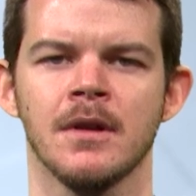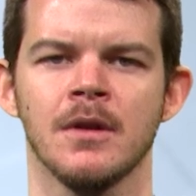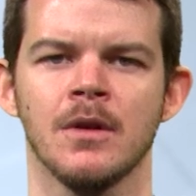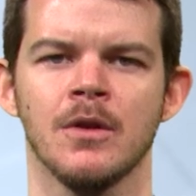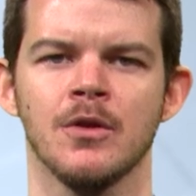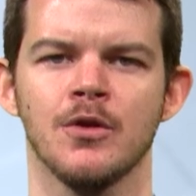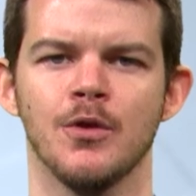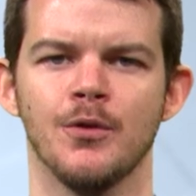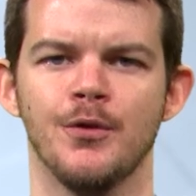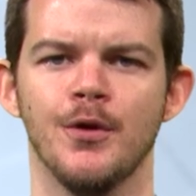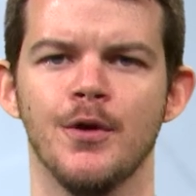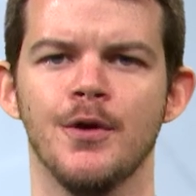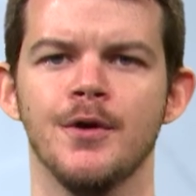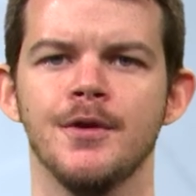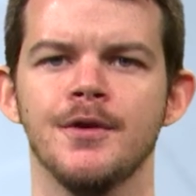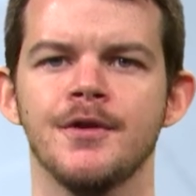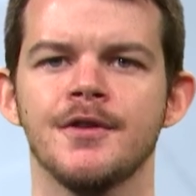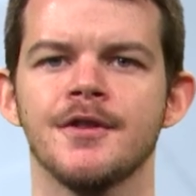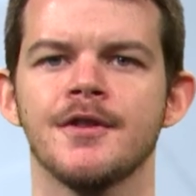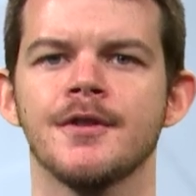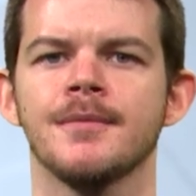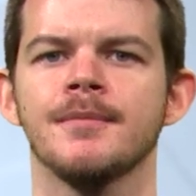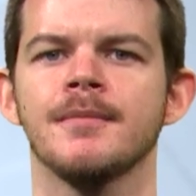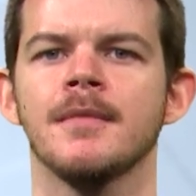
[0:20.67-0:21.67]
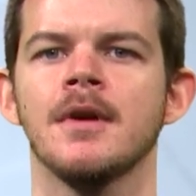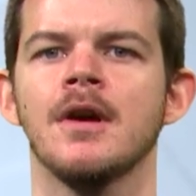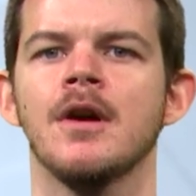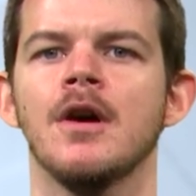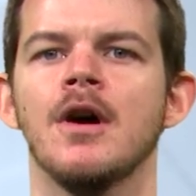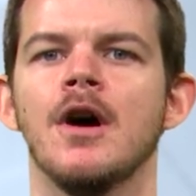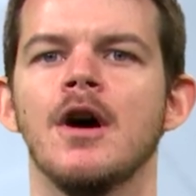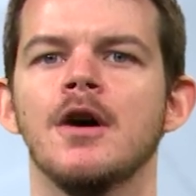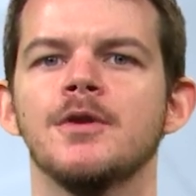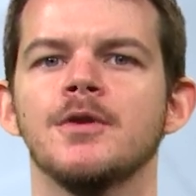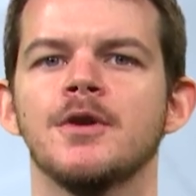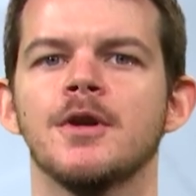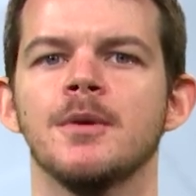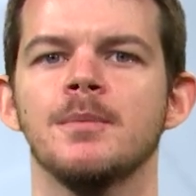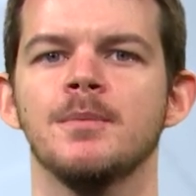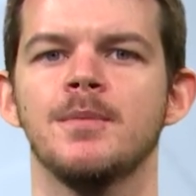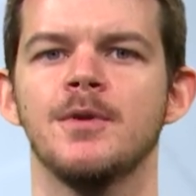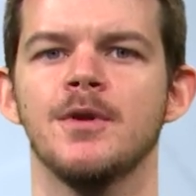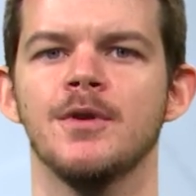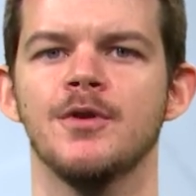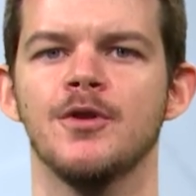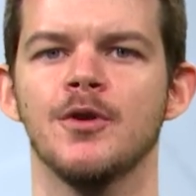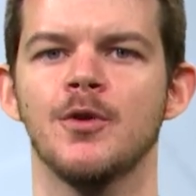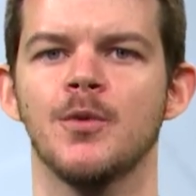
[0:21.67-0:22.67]
So first, how to
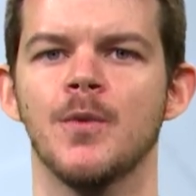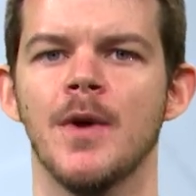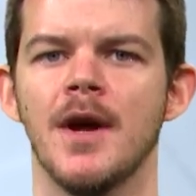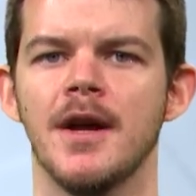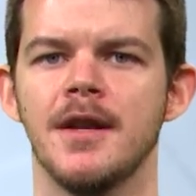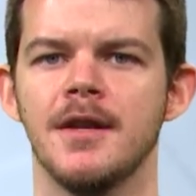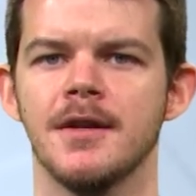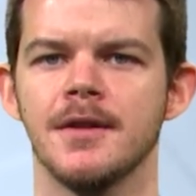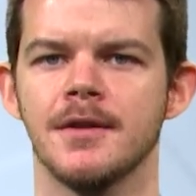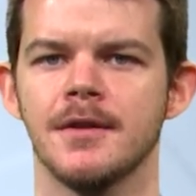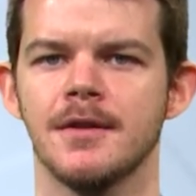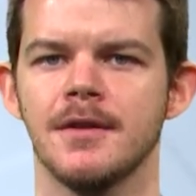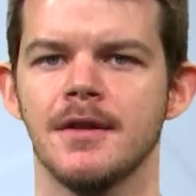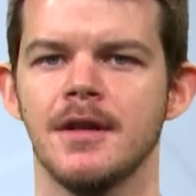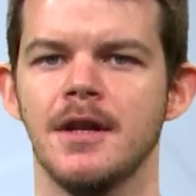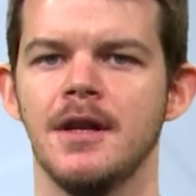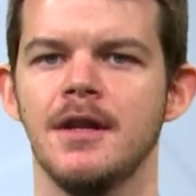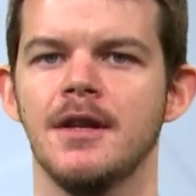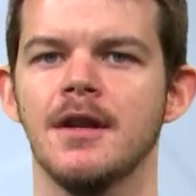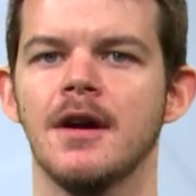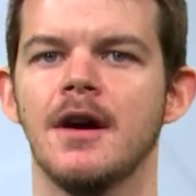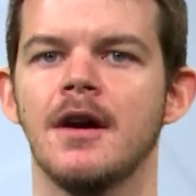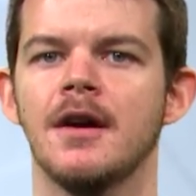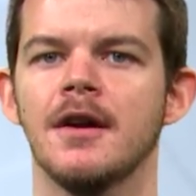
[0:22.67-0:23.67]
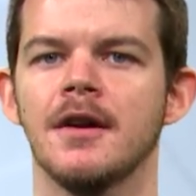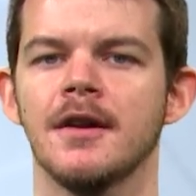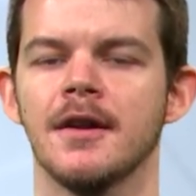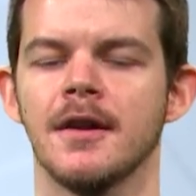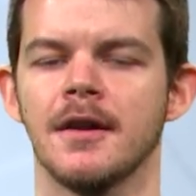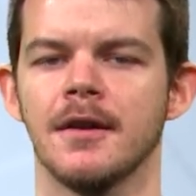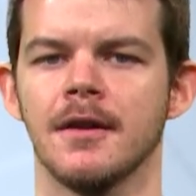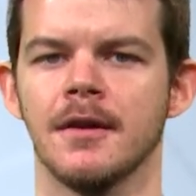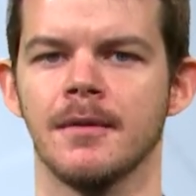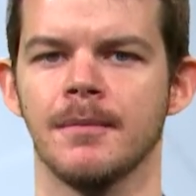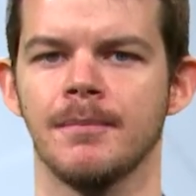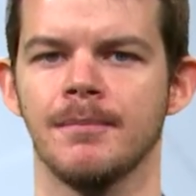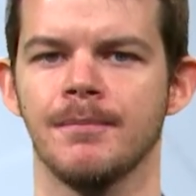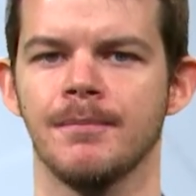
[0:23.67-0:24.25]
compute the gradient in RNN.